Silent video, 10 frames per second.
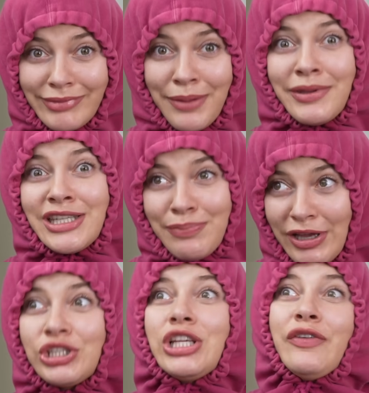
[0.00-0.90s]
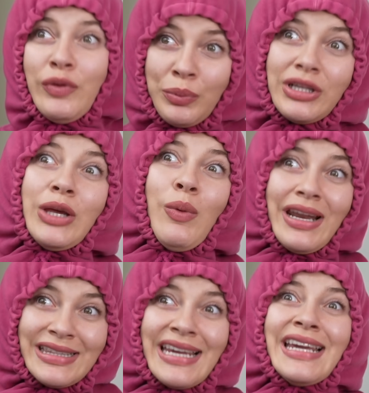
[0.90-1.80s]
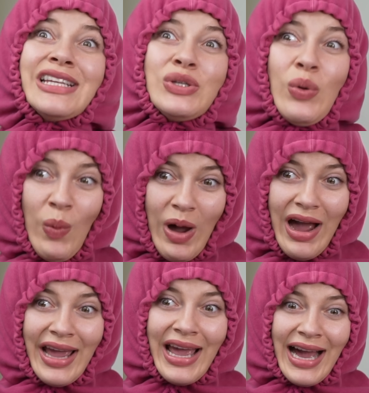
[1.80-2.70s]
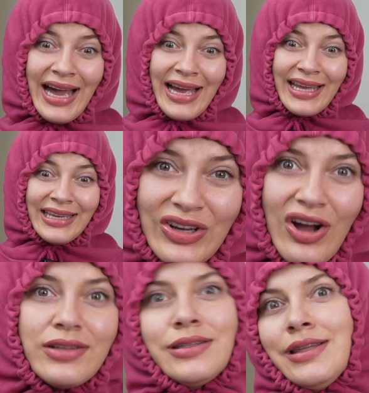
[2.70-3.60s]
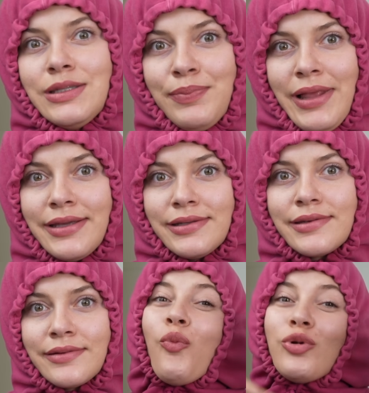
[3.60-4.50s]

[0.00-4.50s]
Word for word: I mean, especially if we really want to dig into why I got to this place.